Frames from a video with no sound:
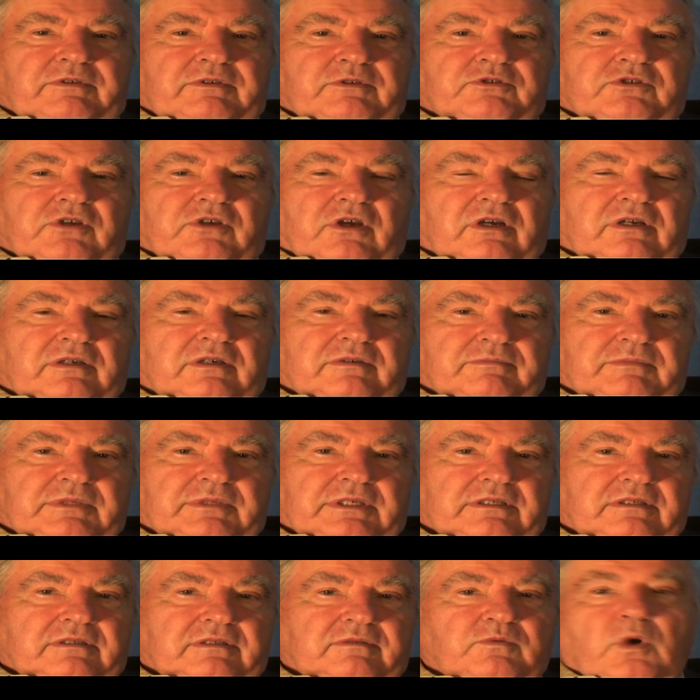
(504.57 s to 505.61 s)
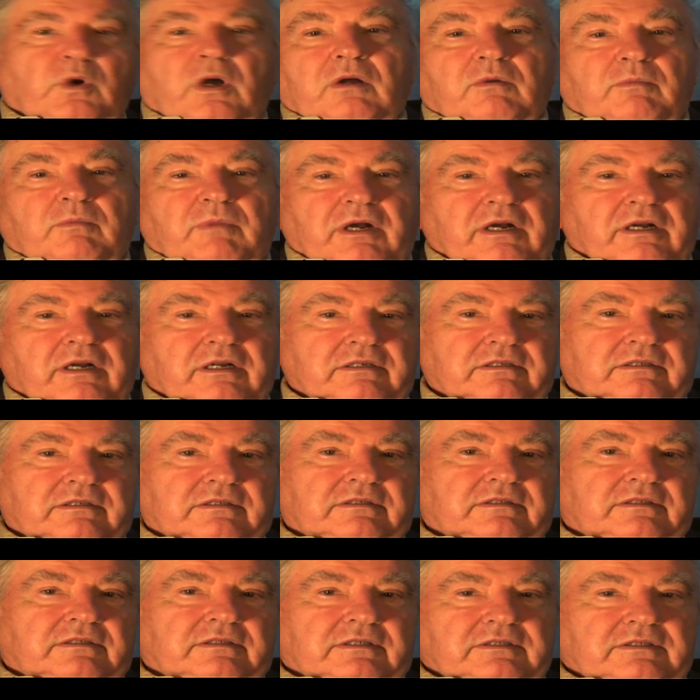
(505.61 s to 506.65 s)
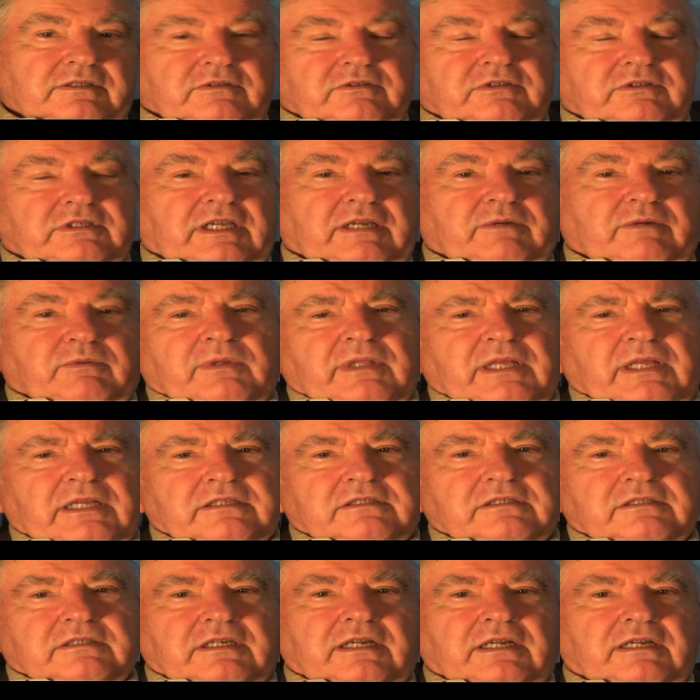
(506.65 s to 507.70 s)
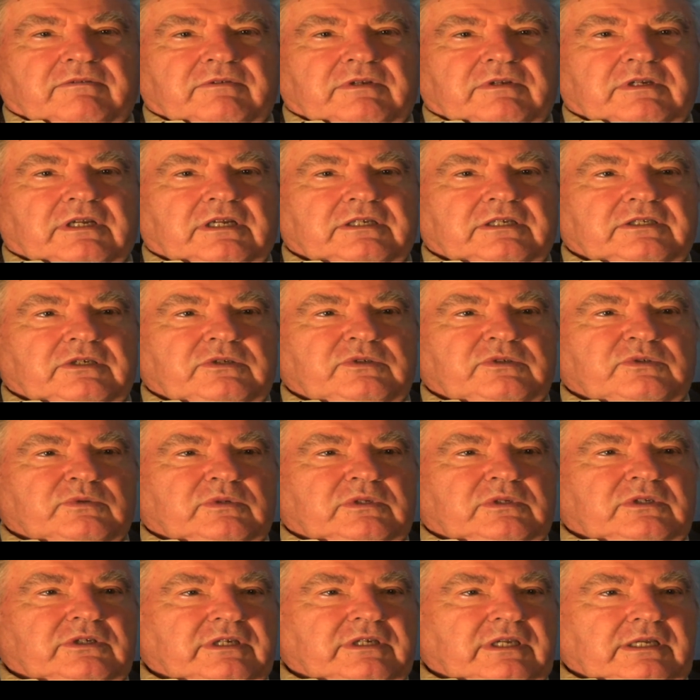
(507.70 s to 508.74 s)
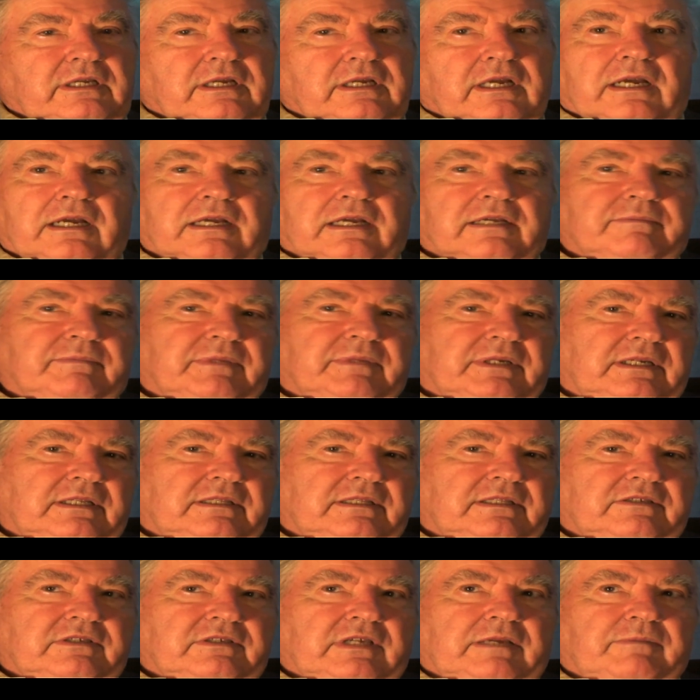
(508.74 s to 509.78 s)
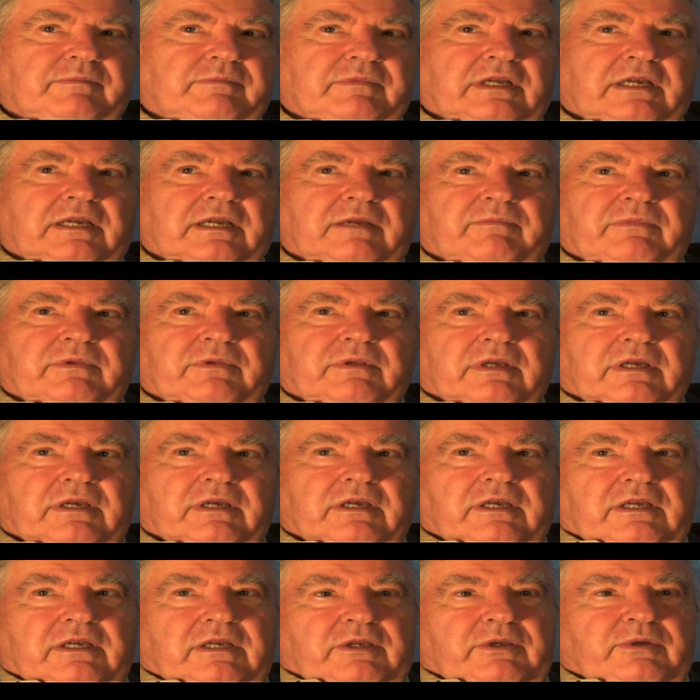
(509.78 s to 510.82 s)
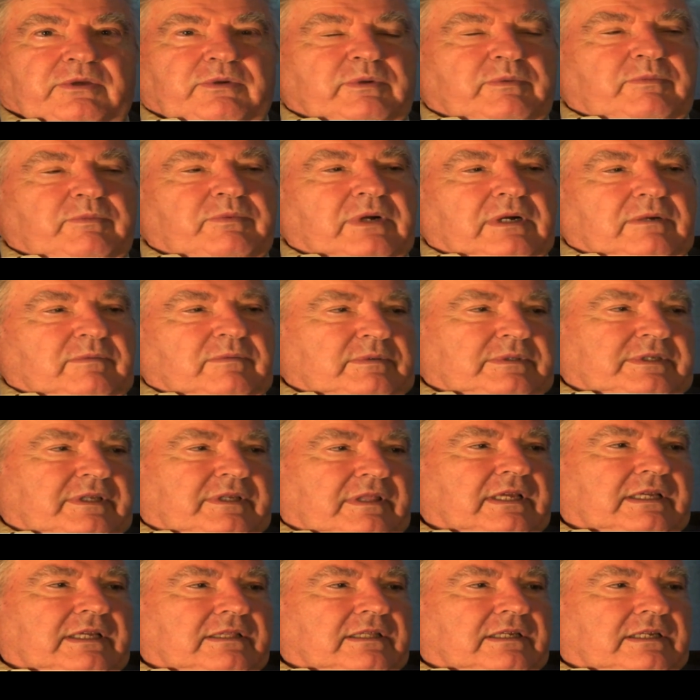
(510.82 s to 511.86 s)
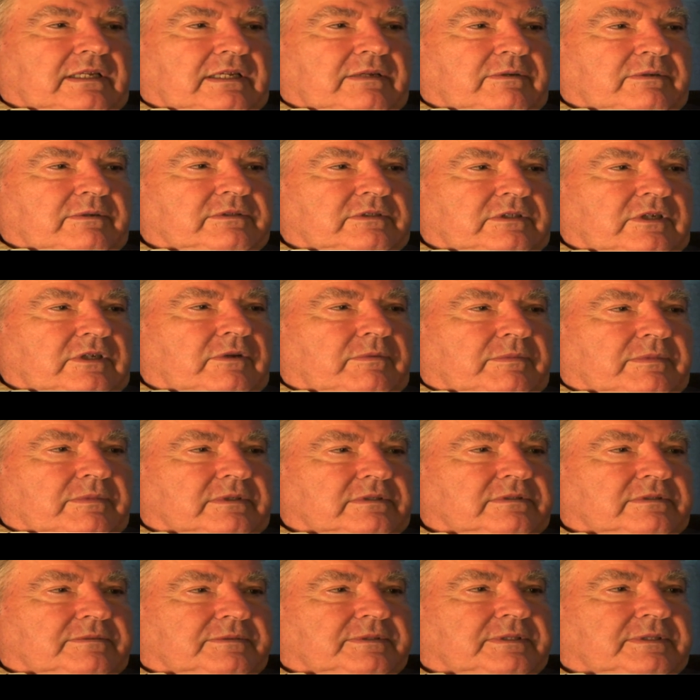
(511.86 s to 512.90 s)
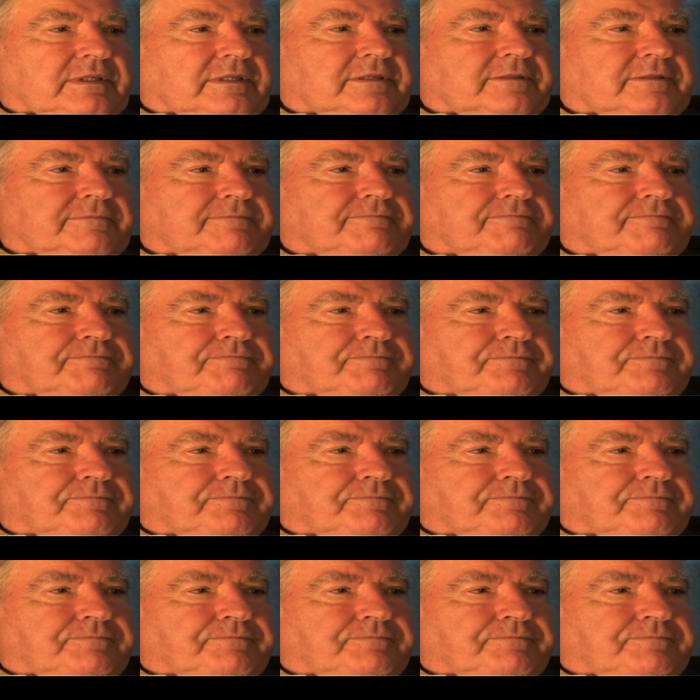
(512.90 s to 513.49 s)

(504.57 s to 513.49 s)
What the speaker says: If you saw him in Walmart, you'd say, well, that's kind of an unusual looking guy, but at the same time you would probably think that he was human, you know.